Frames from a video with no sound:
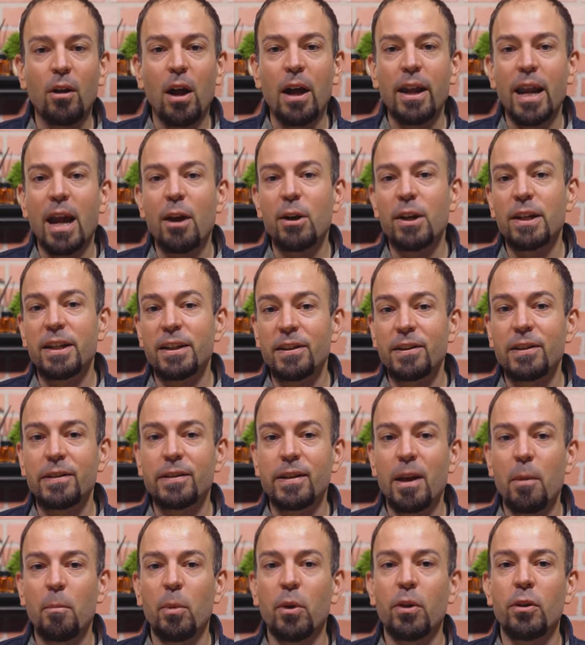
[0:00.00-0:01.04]
on how to
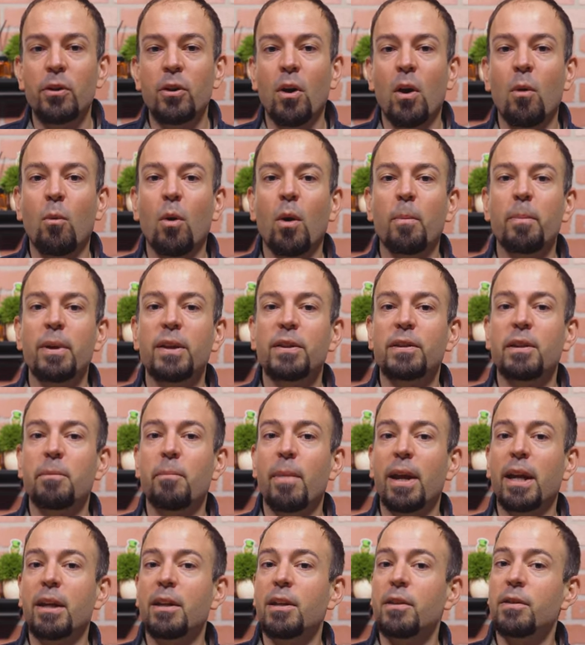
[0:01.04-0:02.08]
disassemble the Narwhal piston
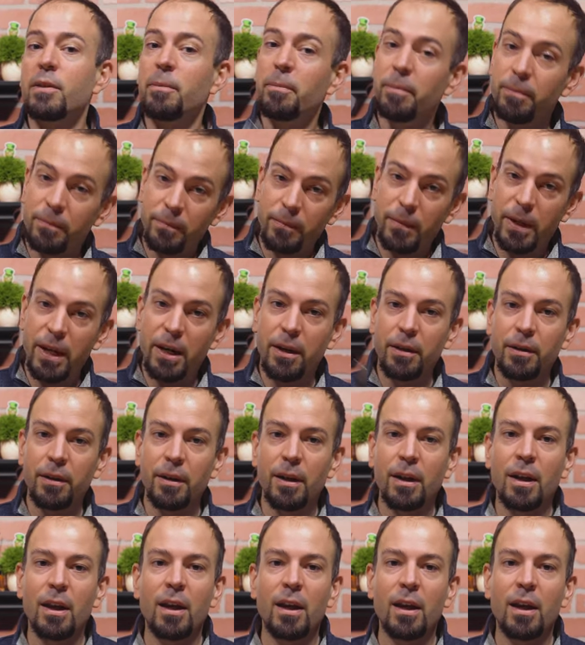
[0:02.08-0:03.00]
mechanism here.